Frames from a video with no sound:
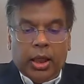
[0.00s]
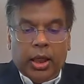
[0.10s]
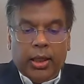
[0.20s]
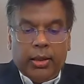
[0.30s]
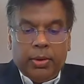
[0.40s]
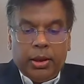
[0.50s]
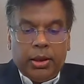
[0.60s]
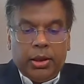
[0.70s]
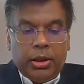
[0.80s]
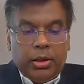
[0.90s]
and
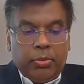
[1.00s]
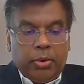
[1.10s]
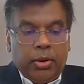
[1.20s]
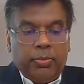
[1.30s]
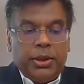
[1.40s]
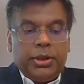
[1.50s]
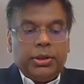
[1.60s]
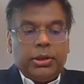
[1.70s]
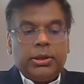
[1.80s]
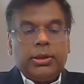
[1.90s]
ability to abort
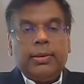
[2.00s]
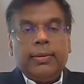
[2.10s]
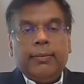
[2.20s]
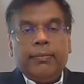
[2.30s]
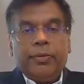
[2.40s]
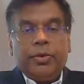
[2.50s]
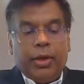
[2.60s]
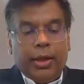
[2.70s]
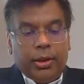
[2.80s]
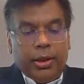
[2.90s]
missions.
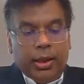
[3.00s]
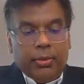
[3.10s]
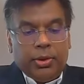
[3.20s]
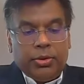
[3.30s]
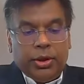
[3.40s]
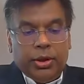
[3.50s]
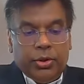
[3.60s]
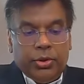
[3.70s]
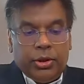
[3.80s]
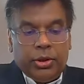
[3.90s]
Travel time is
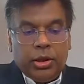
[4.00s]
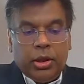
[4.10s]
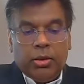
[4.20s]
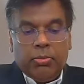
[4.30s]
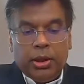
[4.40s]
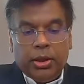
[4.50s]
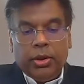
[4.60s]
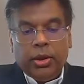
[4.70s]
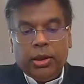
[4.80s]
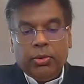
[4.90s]
reduced,
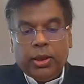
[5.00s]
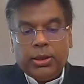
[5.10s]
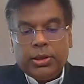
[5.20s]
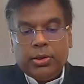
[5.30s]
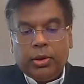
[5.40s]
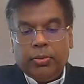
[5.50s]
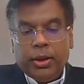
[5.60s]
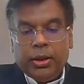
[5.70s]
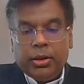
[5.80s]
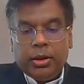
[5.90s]
materially once in
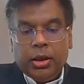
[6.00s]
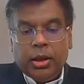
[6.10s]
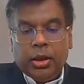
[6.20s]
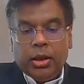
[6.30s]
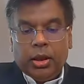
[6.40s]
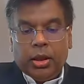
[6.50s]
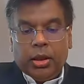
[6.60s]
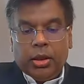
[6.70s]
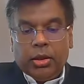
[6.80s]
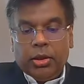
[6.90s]
orbit.
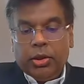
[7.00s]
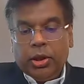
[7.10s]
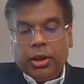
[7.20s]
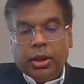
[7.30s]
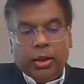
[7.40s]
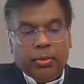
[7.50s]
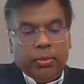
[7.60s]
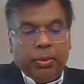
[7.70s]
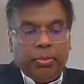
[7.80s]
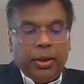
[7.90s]
Nuclear thermal
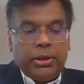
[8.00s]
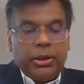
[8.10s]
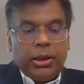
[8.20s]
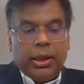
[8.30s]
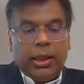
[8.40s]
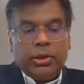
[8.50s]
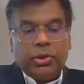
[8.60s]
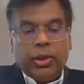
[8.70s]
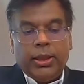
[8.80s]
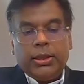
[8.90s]
propulsion allows
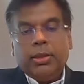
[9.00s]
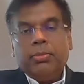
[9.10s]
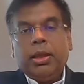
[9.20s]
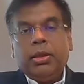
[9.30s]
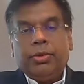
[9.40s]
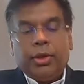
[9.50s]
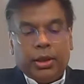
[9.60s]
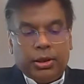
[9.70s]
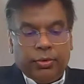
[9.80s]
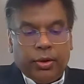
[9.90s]
twice the amount of
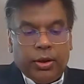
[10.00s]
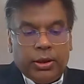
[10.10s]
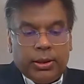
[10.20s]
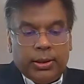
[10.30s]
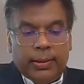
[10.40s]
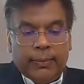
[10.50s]
thrust force